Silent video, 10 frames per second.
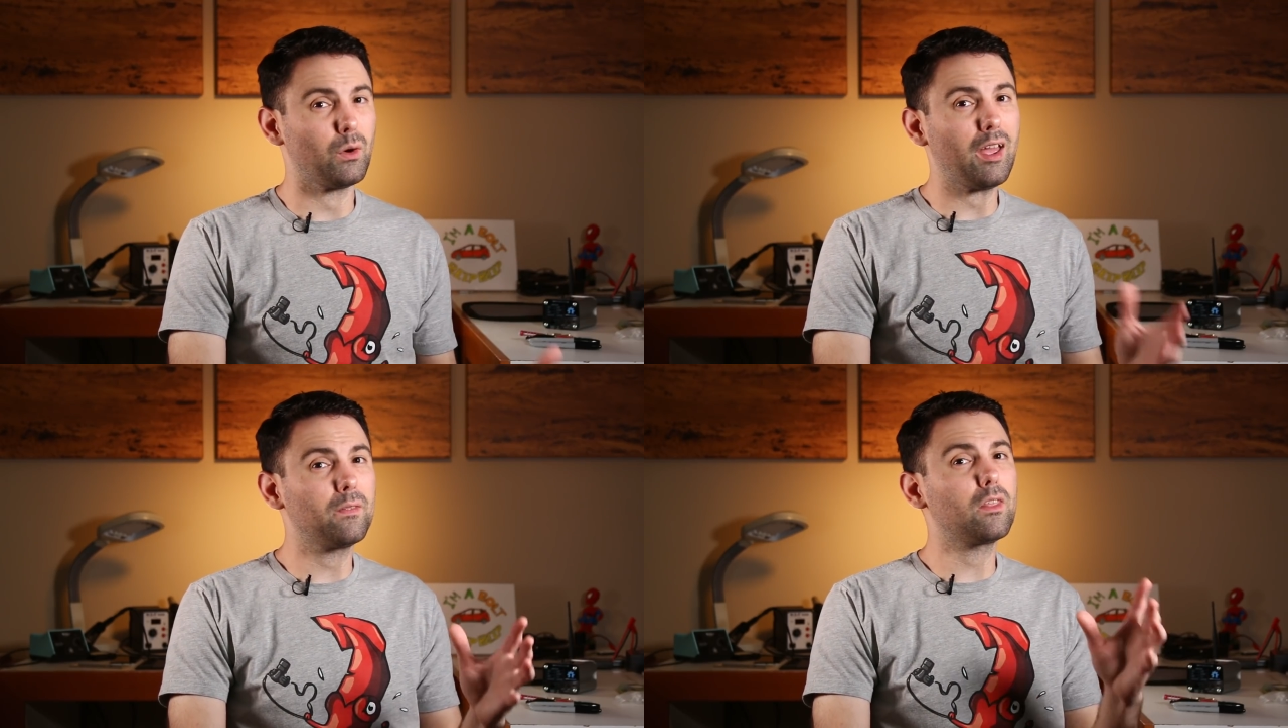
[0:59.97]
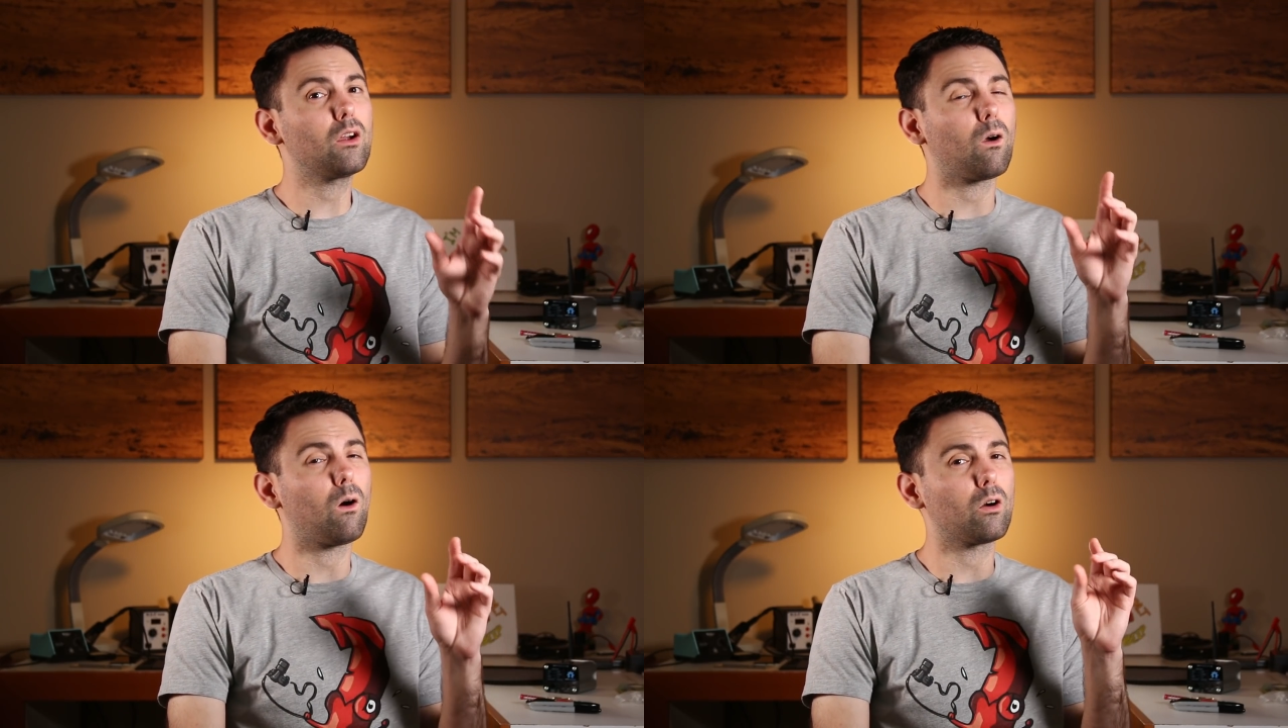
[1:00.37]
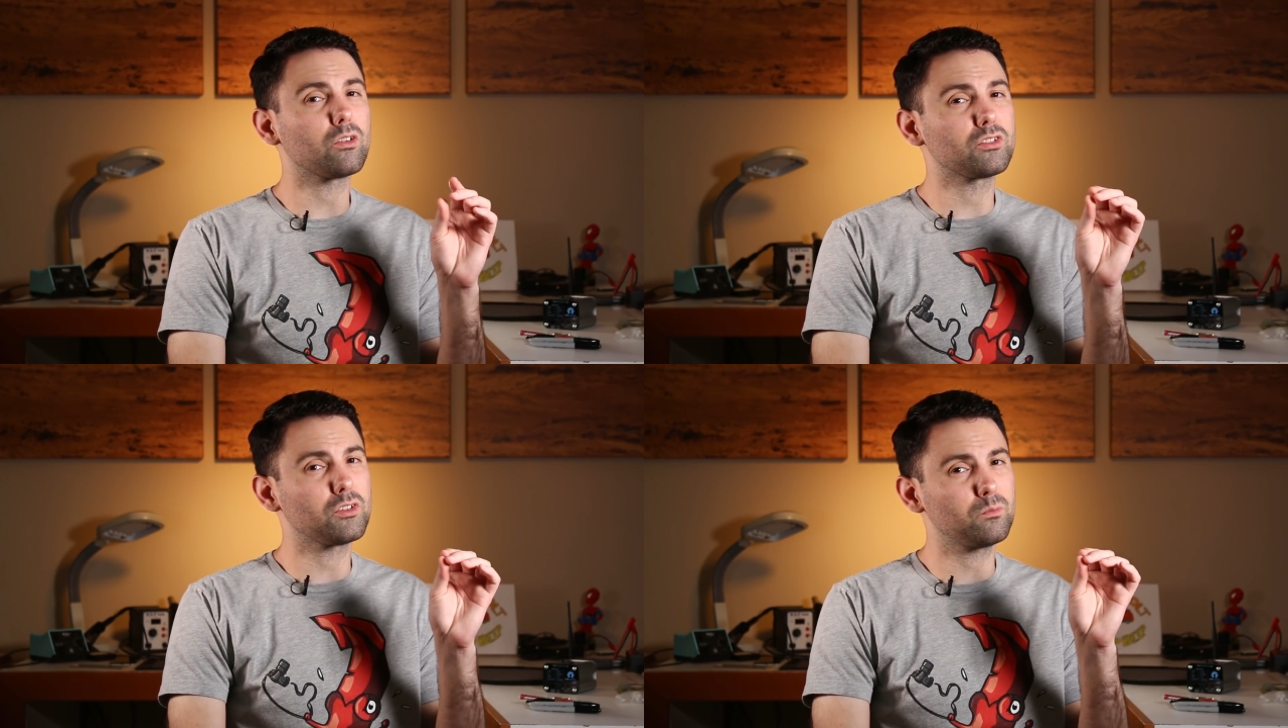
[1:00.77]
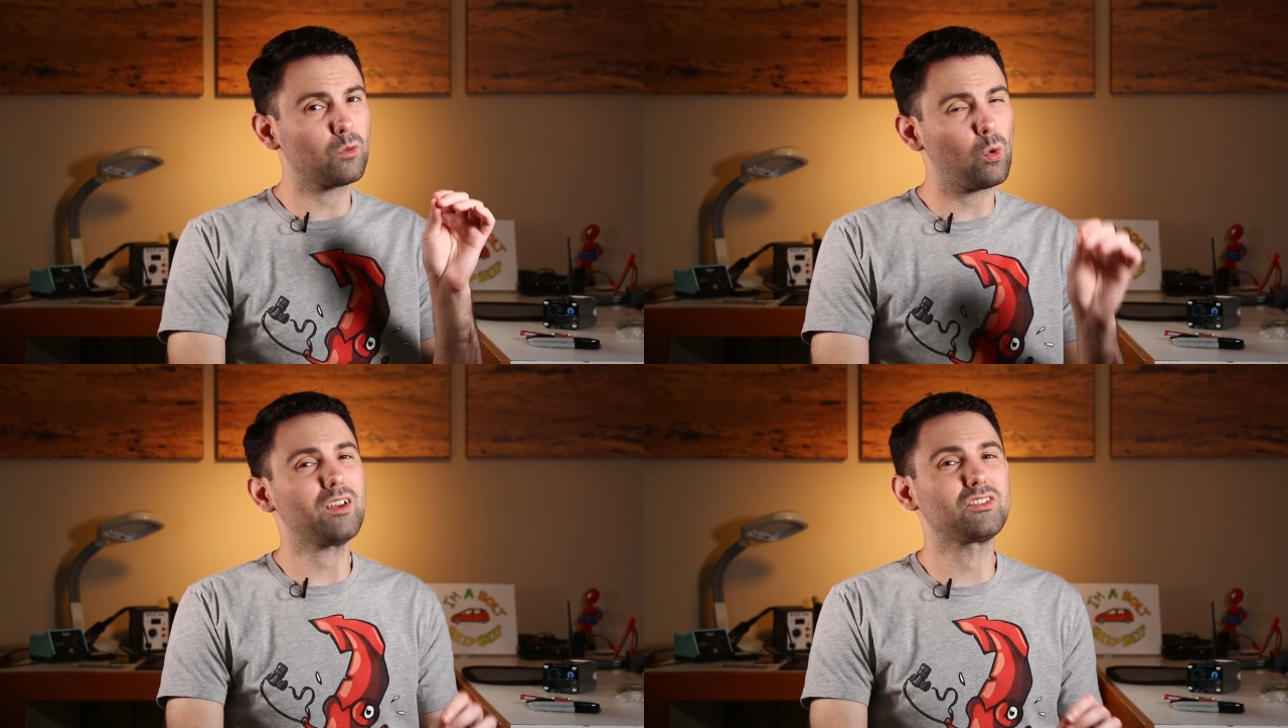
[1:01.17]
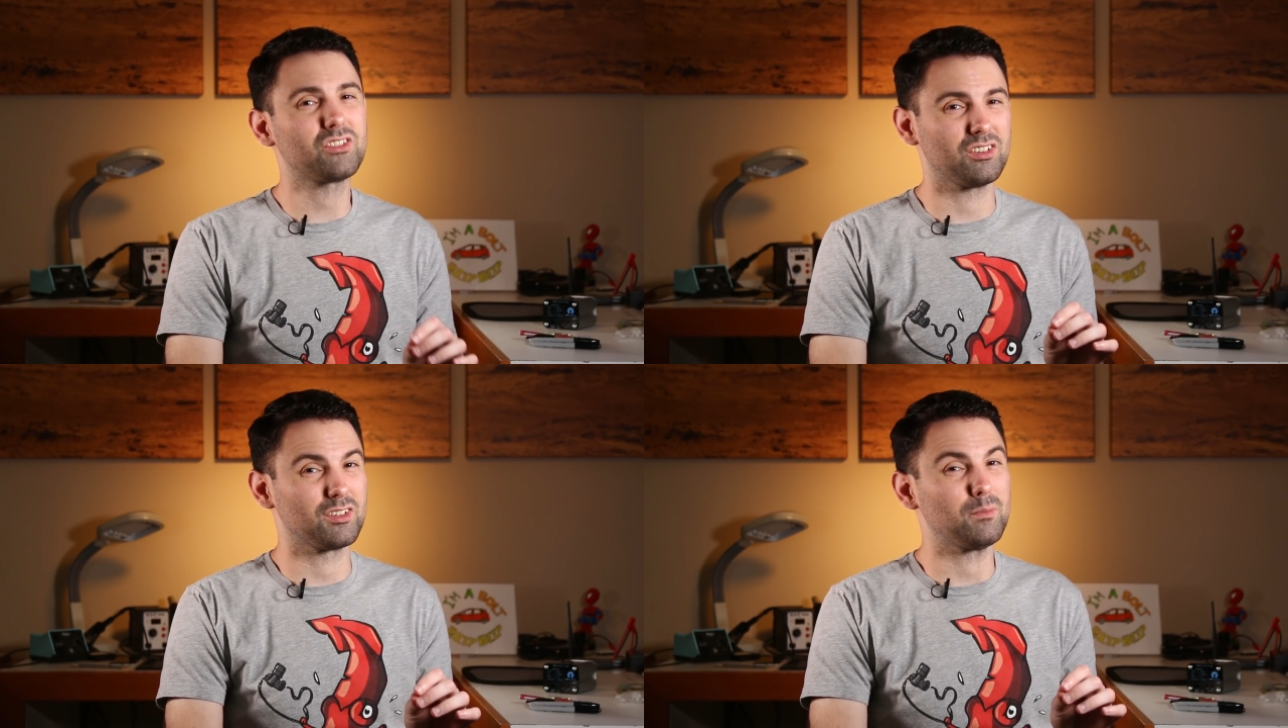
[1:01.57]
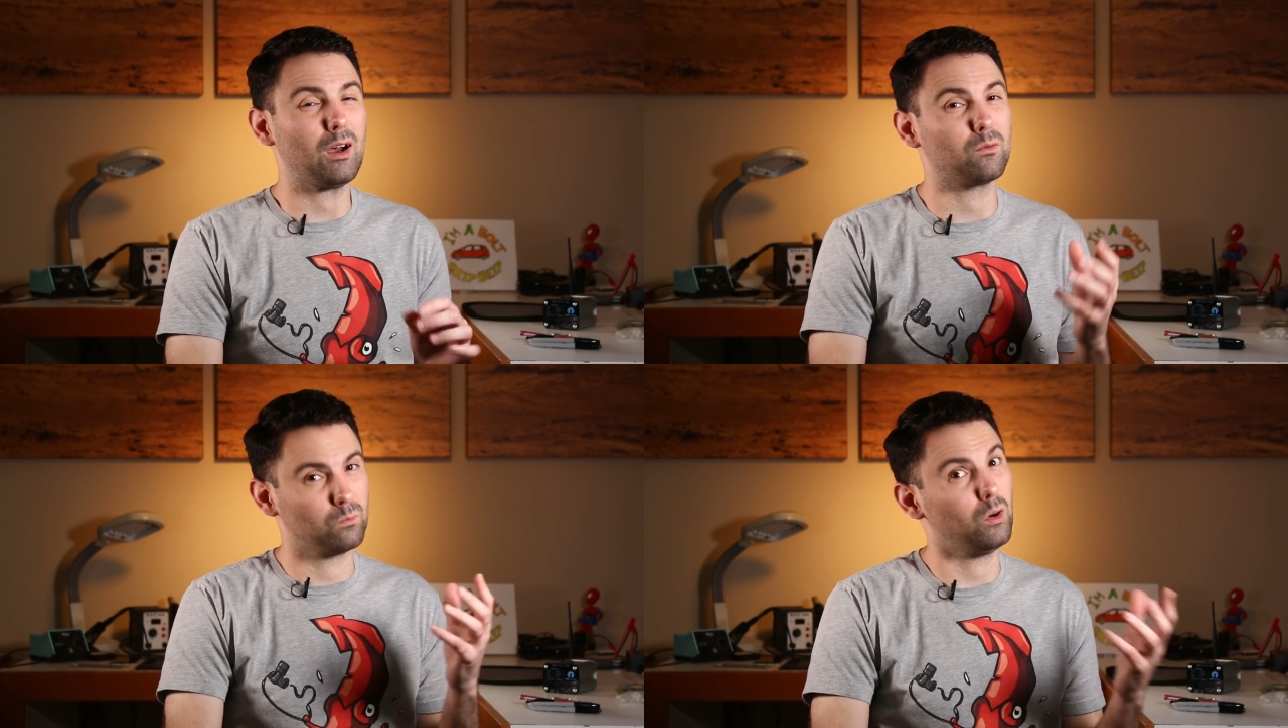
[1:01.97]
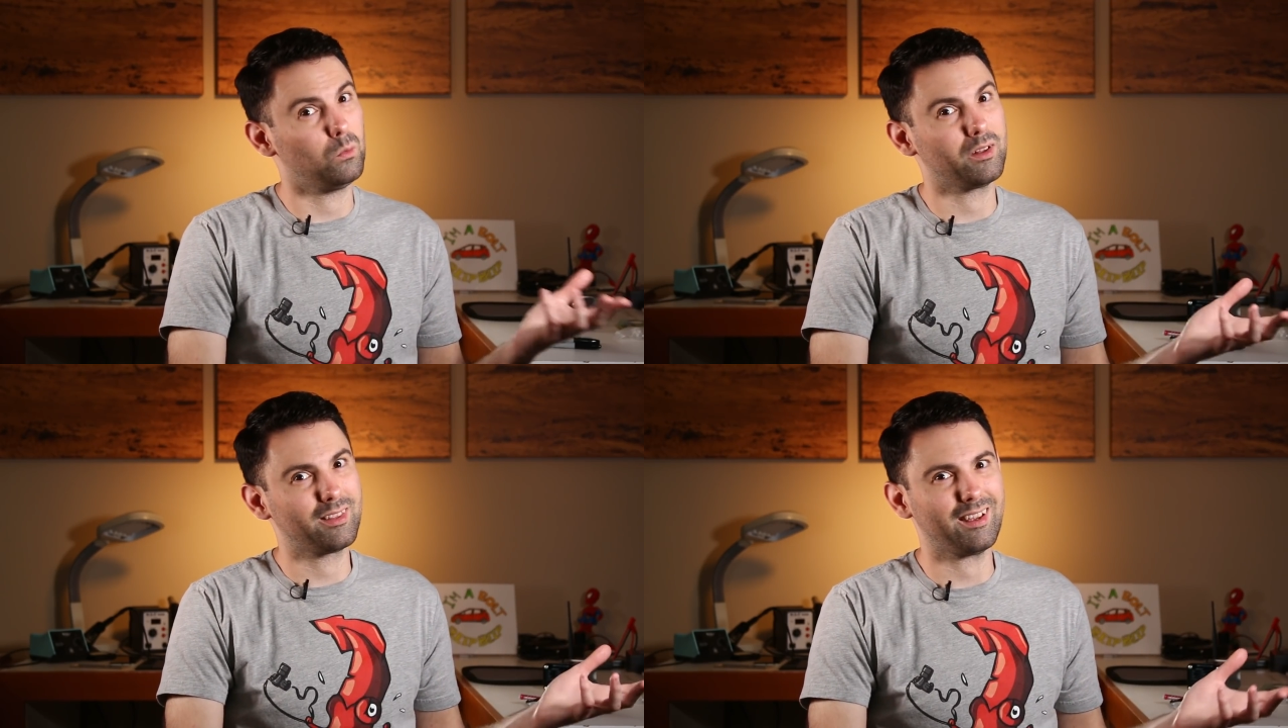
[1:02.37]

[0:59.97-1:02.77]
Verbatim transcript: and there are some questions about, well, what